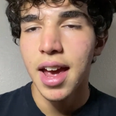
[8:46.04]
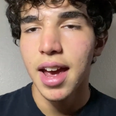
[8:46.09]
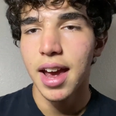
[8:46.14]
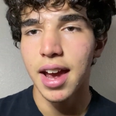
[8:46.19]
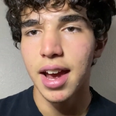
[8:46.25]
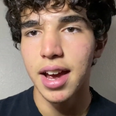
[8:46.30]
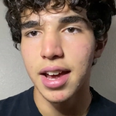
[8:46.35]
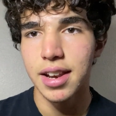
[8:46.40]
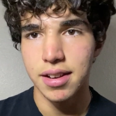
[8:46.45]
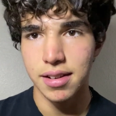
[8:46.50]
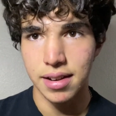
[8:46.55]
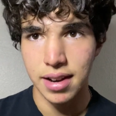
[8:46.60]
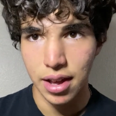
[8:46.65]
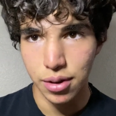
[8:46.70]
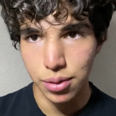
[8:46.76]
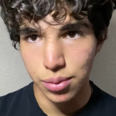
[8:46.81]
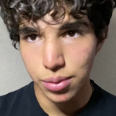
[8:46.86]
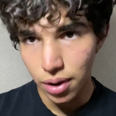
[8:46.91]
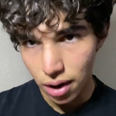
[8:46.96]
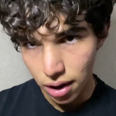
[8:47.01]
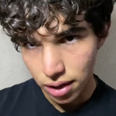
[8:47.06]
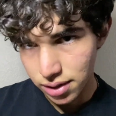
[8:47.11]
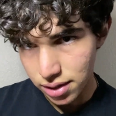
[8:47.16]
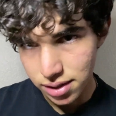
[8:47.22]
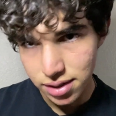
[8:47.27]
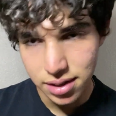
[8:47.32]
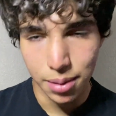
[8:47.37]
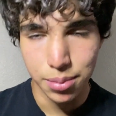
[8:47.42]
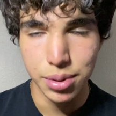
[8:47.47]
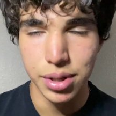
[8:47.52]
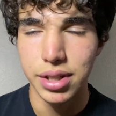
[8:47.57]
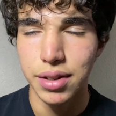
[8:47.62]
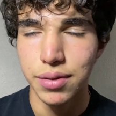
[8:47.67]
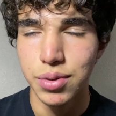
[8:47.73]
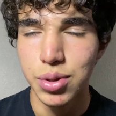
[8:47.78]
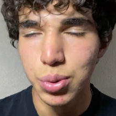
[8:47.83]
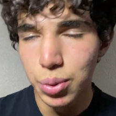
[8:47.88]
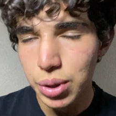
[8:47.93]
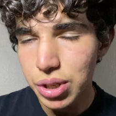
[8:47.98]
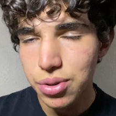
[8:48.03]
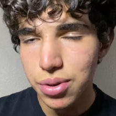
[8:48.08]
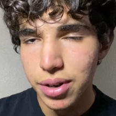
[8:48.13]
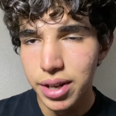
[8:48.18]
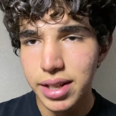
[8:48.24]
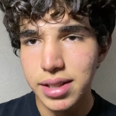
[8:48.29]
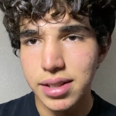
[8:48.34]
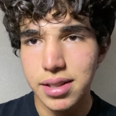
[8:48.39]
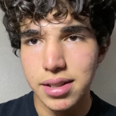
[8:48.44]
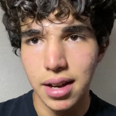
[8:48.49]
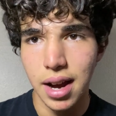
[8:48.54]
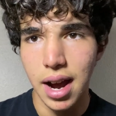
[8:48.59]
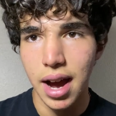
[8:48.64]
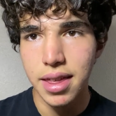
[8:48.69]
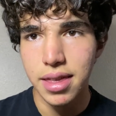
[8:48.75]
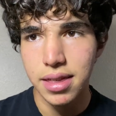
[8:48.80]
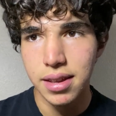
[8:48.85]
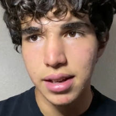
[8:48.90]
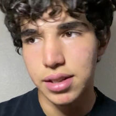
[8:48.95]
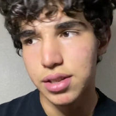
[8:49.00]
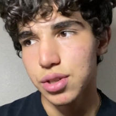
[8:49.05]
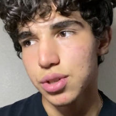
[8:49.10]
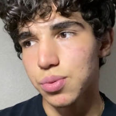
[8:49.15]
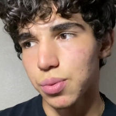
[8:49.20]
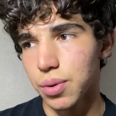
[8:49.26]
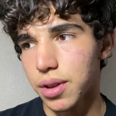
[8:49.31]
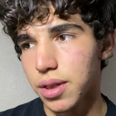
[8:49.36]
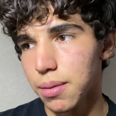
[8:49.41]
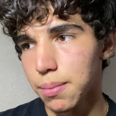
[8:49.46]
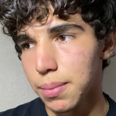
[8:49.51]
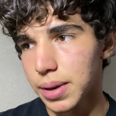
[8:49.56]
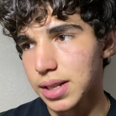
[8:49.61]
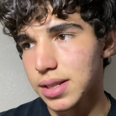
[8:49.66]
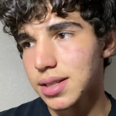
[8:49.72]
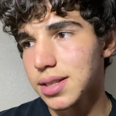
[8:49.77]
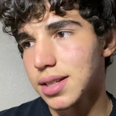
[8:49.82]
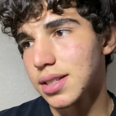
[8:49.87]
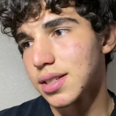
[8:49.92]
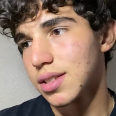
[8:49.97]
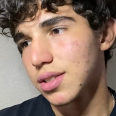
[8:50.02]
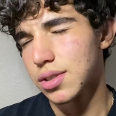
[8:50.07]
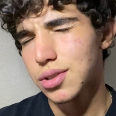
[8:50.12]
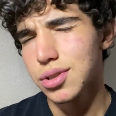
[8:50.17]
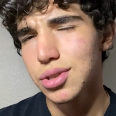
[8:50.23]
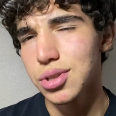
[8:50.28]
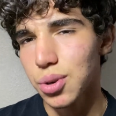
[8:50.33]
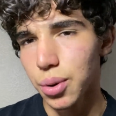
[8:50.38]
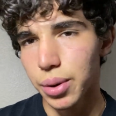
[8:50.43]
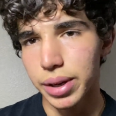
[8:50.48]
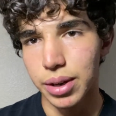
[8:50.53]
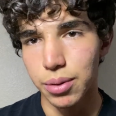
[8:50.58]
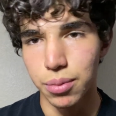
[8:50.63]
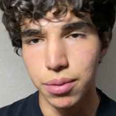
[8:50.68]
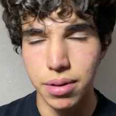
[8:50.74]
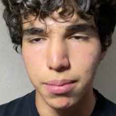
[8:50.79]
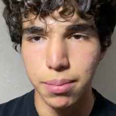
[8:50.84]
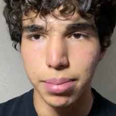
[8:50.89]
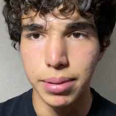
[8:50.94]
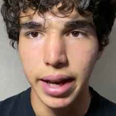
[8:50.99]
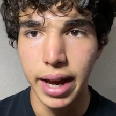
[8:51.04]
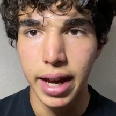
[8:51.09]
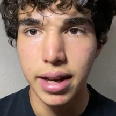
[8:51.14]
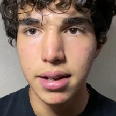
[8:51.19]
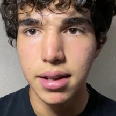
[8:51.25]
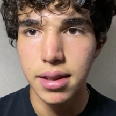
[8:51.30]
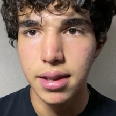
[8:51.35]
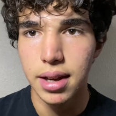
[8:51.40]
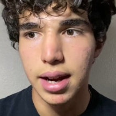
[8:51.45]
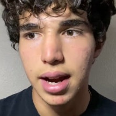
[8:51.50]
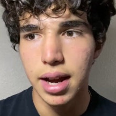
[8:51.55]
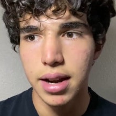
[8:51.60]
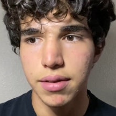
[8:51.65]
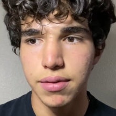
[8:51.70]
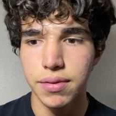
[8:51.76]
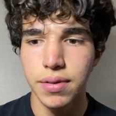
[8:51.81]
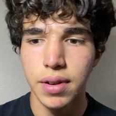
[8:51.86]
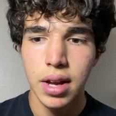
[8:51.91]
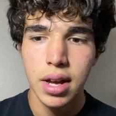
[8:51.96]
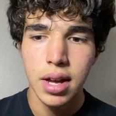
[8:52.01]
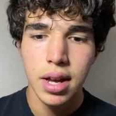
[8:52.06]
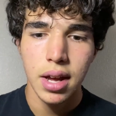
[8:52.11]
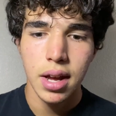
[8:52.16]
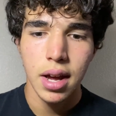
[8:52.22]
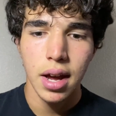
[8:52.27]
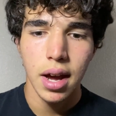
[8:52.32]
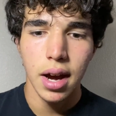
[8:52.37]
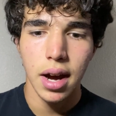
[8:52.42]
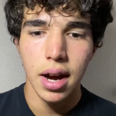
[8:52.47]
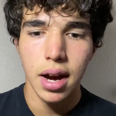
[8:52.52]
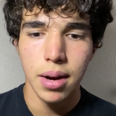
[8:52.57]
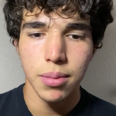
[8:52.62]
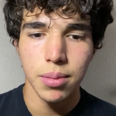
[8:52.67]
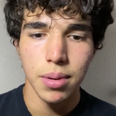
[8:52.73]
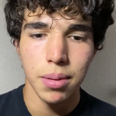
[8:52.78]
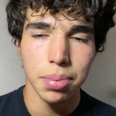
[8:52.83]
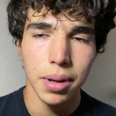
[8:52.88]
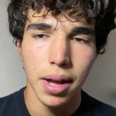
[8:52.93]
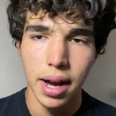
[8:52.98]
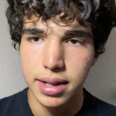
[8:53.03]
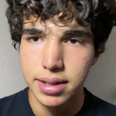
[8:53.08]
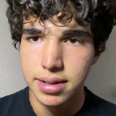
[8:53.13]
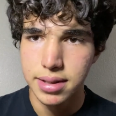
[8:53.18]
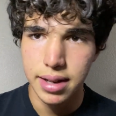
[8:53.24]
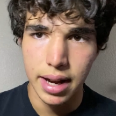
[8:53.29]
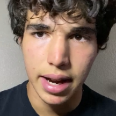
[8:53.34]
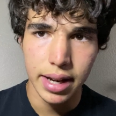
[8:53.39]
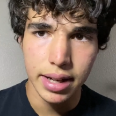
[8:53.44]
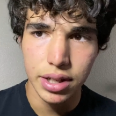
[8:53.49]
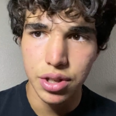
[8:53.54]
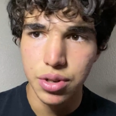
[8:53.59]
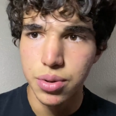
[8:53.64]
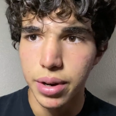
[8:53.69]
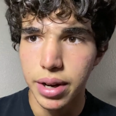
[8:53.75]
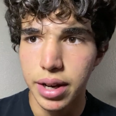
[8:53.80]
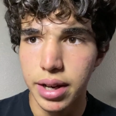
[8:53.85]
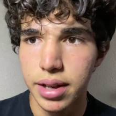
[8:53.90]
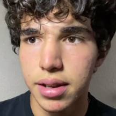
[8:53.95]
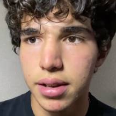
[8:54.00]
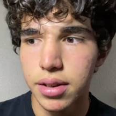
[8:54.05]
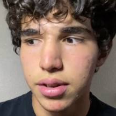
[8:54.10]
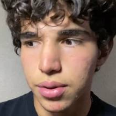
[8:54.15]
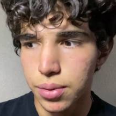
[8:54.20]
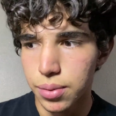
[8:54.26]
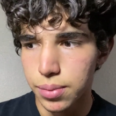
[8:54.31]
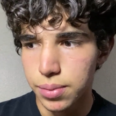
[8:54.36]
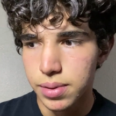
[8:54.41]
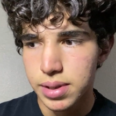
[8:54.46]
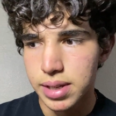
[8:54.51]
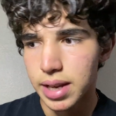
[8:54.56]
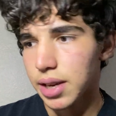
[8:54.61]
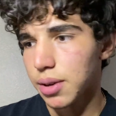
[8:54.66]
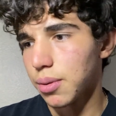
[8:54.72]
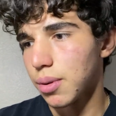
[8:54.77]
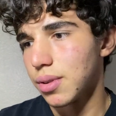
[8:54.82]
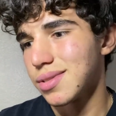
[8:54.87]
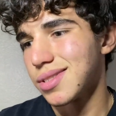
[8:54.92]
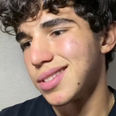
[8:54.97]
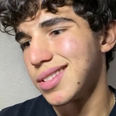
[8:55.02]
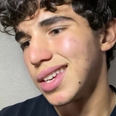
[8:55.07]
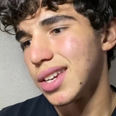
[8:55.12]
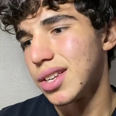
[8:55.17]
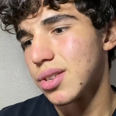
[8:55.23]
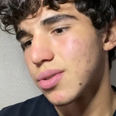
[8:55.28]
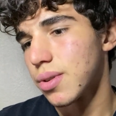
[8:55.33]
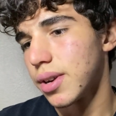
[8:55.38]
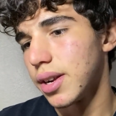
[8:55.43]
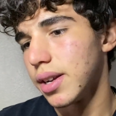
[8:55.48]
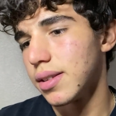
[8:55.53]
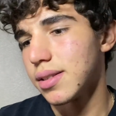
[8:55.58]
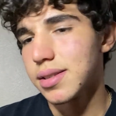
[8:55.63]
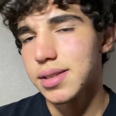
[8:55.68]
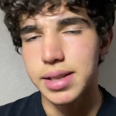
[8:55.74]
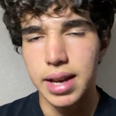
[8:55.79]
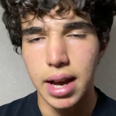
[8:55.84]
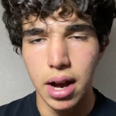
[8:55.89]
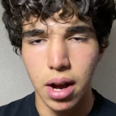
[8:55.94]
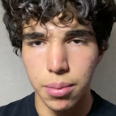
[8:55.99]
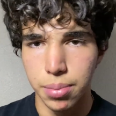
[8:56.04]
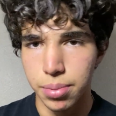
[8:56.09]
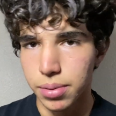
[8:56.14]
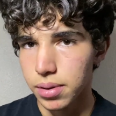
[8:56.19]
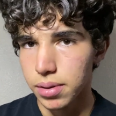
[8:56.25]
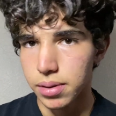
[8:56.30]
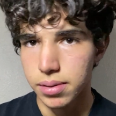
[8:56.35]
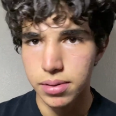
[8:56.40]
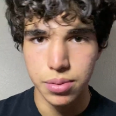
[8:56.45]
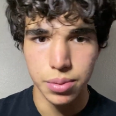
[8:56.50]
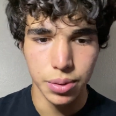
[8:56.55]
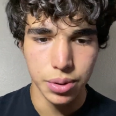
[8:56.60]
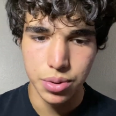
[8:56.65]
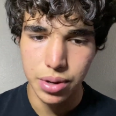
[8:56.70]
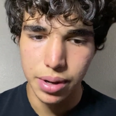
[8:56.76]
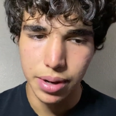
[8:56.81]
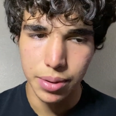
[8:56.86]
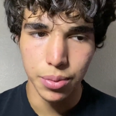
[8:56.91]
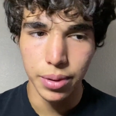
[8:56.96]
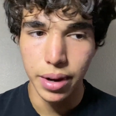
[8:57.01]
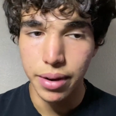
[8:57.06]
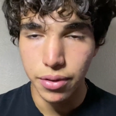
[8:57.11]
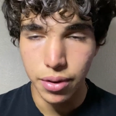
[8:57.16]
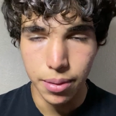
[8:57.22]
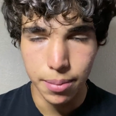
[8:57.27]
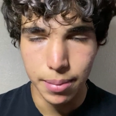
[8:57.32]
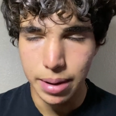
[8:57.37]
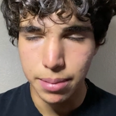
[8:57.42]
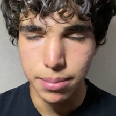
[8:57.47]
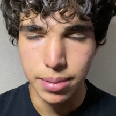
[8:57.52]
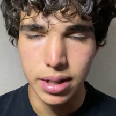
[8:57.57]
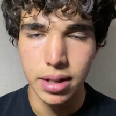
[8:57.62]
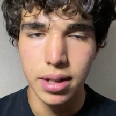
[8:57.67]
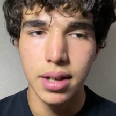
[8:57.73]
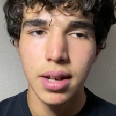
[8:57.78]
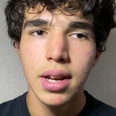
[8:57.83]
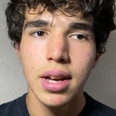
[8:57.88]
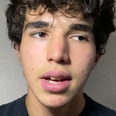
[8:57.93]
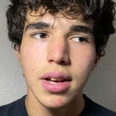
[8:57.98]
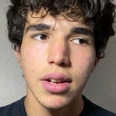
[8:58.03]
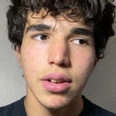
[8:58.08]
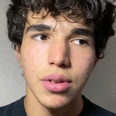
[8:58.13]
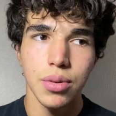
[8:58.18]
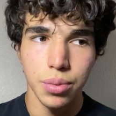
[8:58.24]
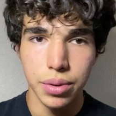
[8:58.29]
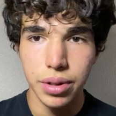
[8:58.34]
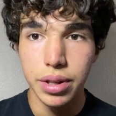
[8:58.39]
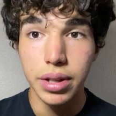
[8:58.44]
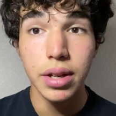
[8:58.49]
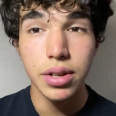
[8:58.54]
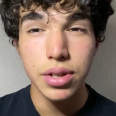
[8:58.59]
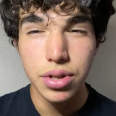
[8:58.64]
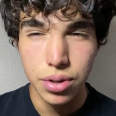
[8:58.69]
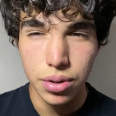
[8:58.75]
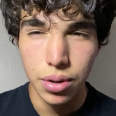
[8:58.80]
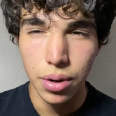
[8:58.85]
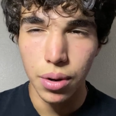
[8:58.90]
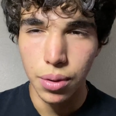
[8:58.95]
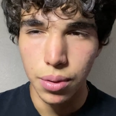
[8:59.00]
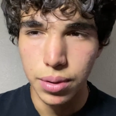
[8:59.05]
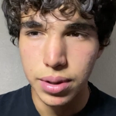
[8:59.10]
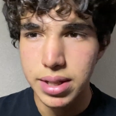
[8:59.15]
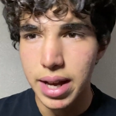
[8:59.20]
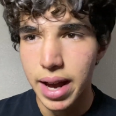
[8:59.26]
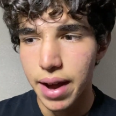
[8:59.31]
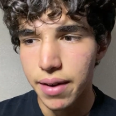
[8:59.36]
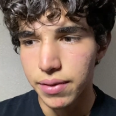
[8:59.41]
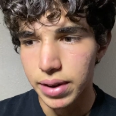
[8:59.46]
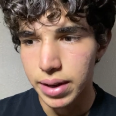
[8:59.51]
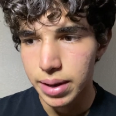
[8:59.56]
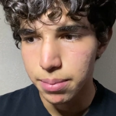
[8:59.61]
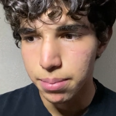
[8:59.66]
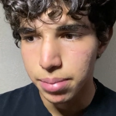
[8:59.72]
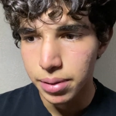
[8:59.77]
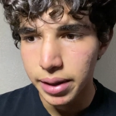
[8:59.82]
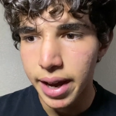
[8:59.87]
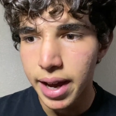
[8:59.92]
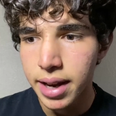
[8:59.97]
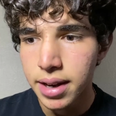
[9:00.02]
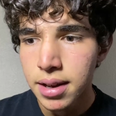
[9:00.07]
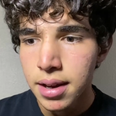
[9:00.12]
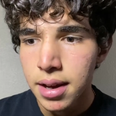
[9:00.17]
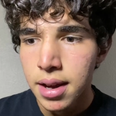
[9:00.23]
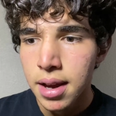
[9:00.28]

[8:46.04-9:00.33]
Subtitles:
And now that we're on the subject of swing trades, I think just one of the biggest things is just going in with a plan, and that kind of applies to any trade you take, whether it's a day trade, scalp, or swing trade, whatever it may be. You really should always have a plan.